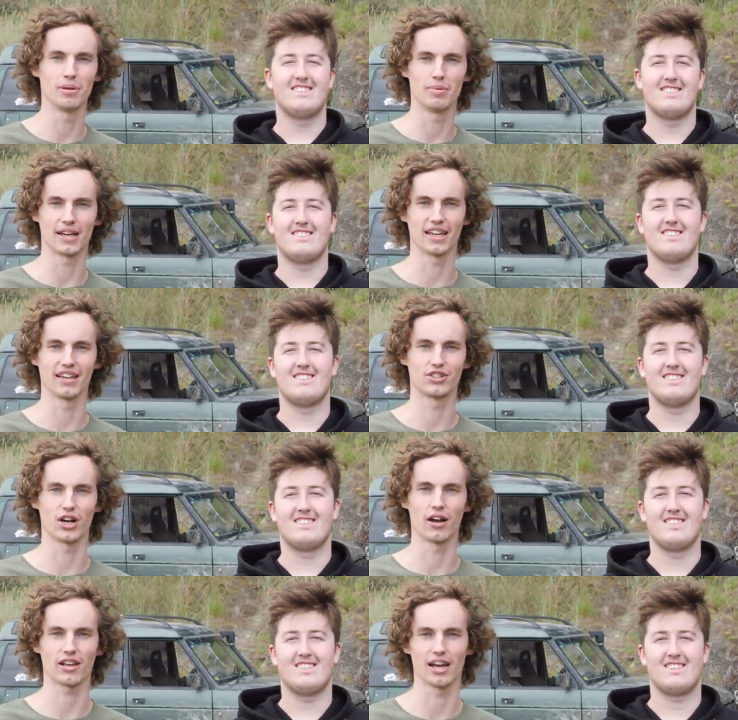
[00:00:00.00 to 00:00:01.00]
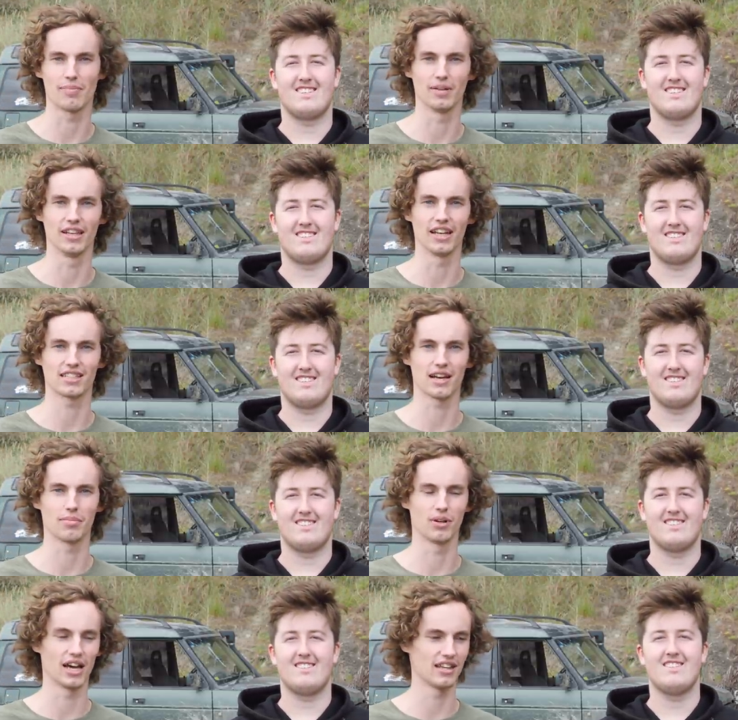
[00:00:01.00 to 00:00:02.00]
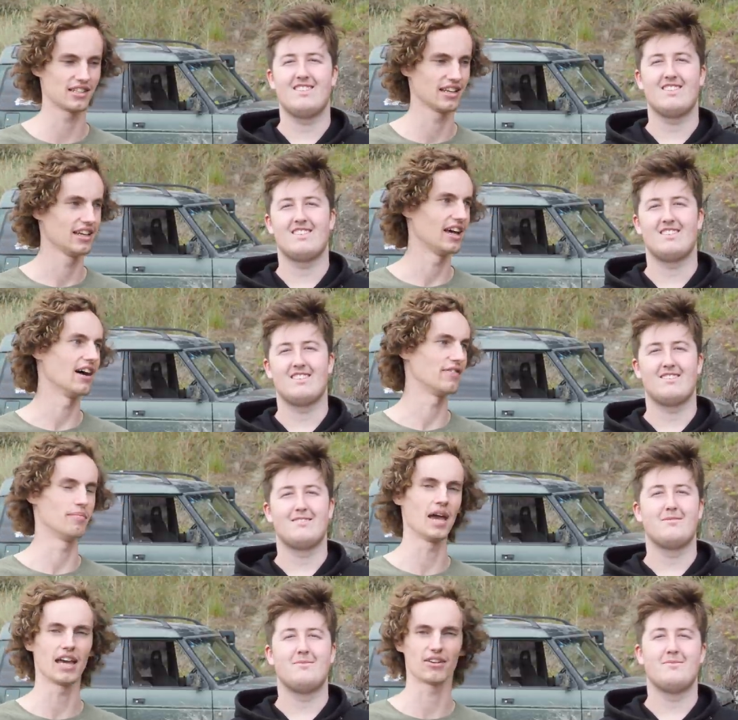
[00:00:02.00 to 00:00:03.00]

Speaker 1: be picking a truck up in the next couple days uh, for Matt,